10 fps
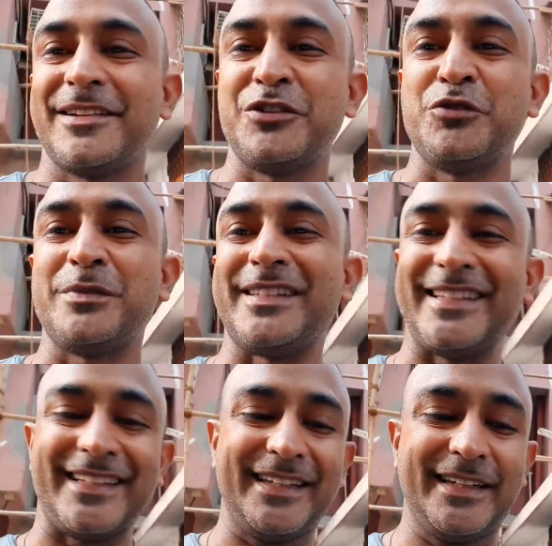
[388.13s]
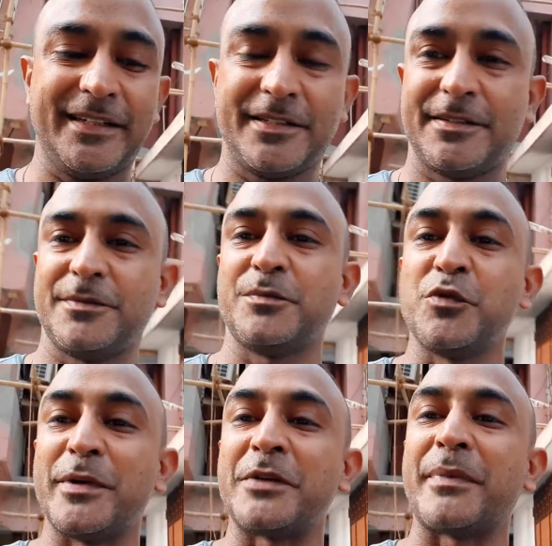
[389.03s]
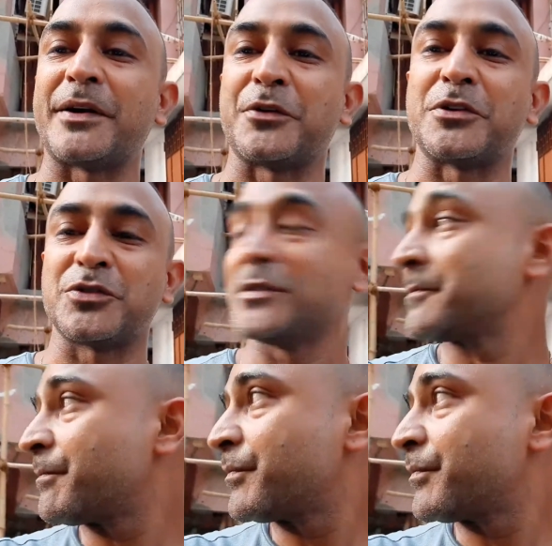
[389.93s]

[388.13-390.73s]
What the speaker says: lubed the movement part also,